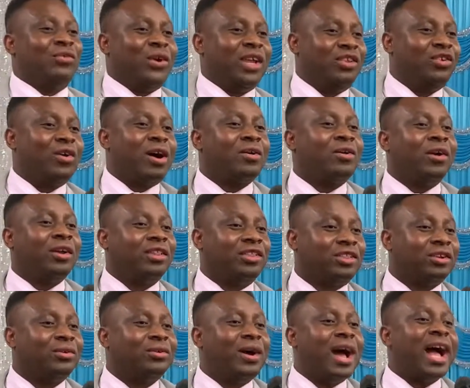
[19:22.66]
when you are going
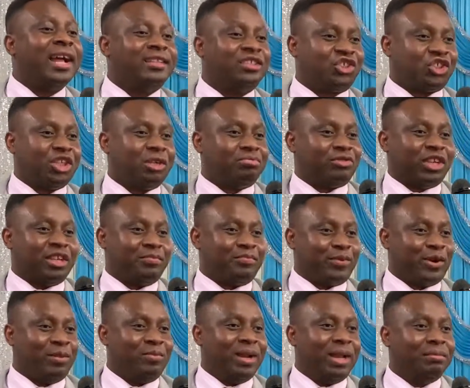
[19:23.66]
through hardships and
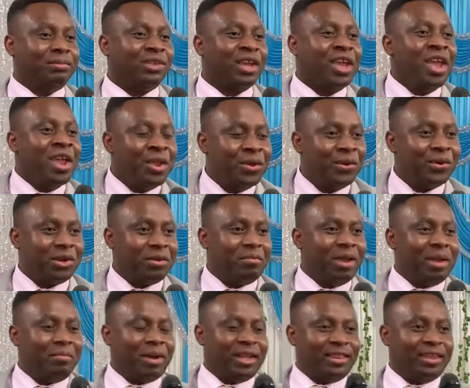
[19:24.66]
problems, you
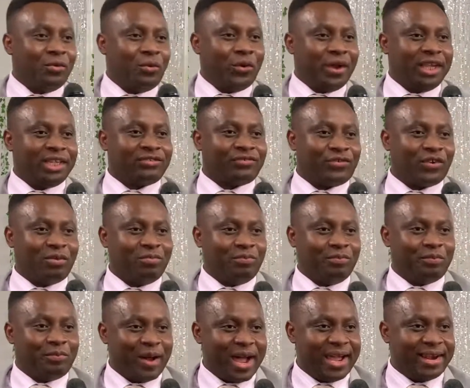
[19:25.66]
remember the ways from
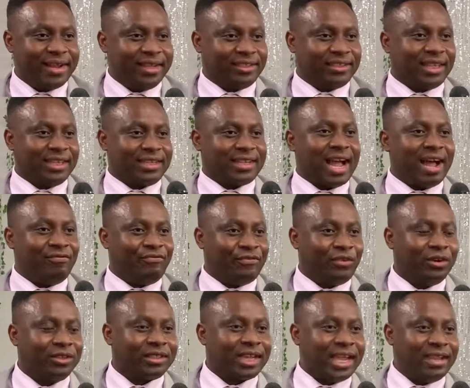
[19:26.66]
parents and
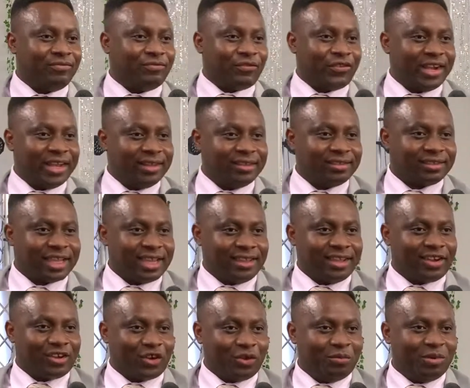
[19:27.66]
comfort and friends and the
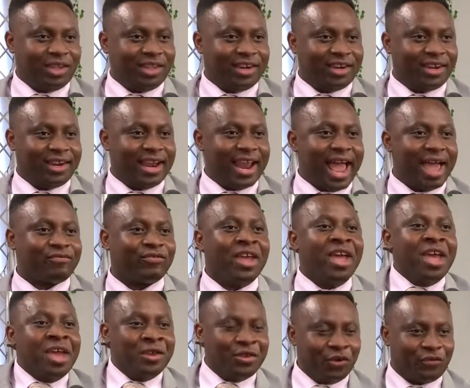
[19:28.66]
community life.
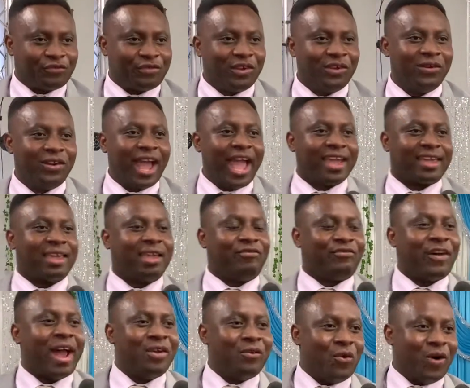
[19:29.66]
You feel like if
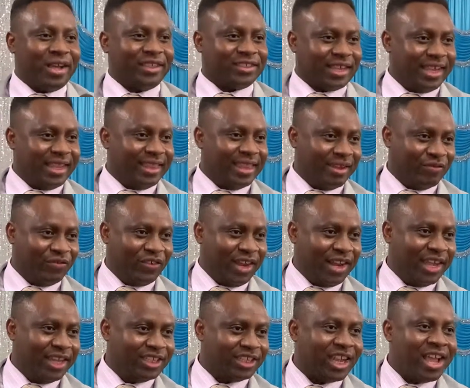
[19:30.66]
I was in the
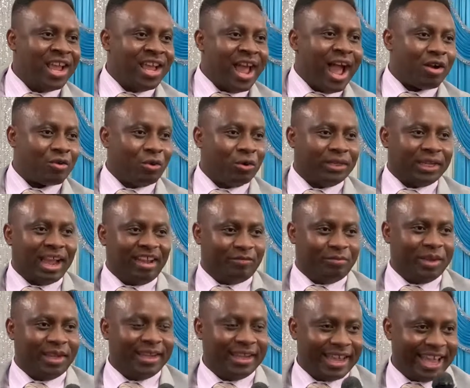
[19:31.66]
village, I could have
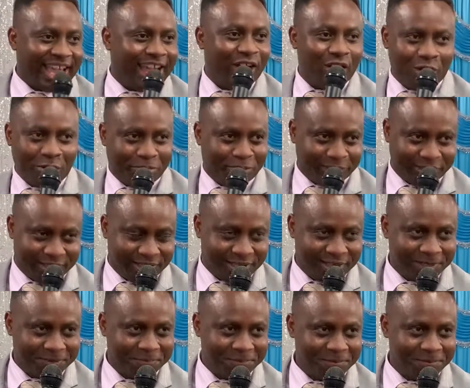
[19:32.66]
been helped.